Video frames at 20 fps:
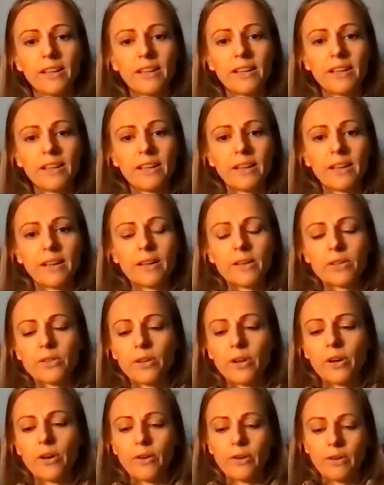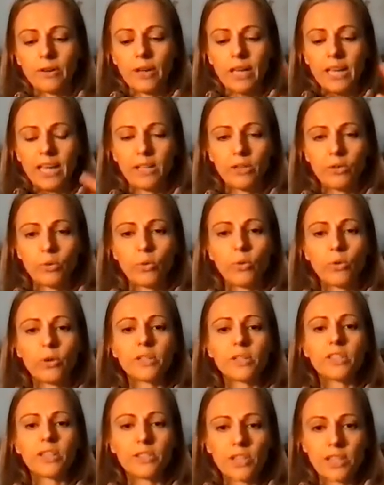So in order
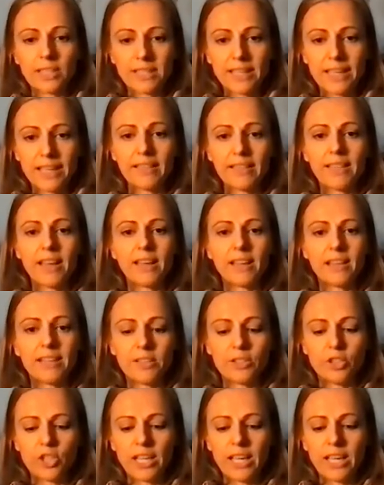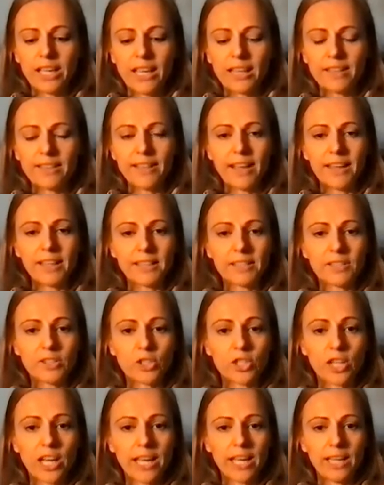to just get that energy and get that
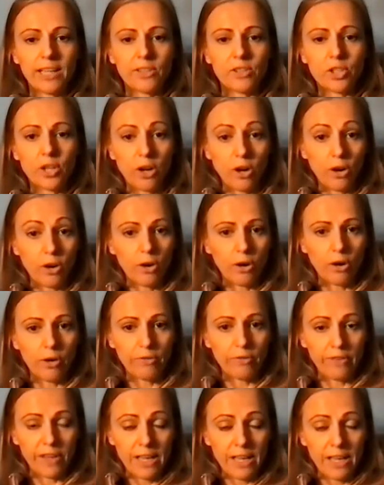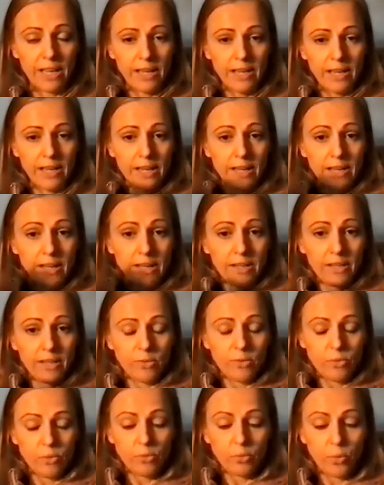exchange of
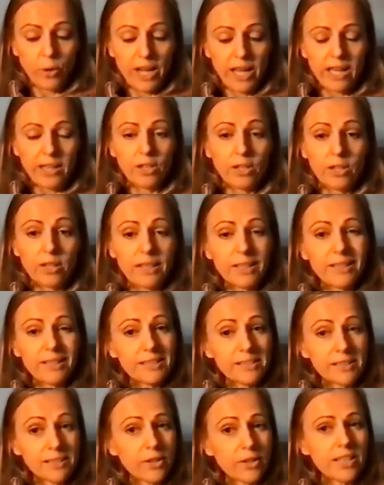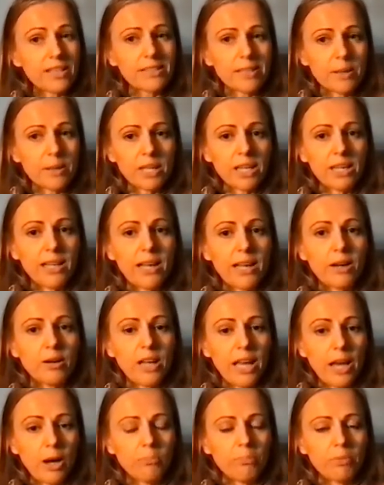so there's something in
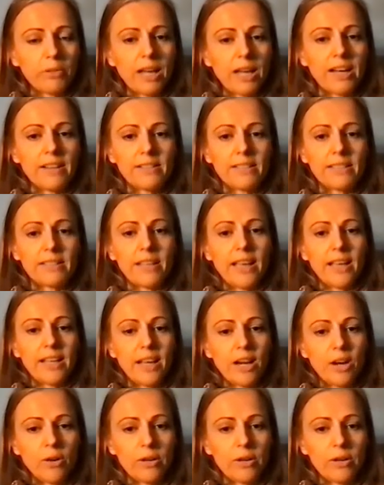our blood and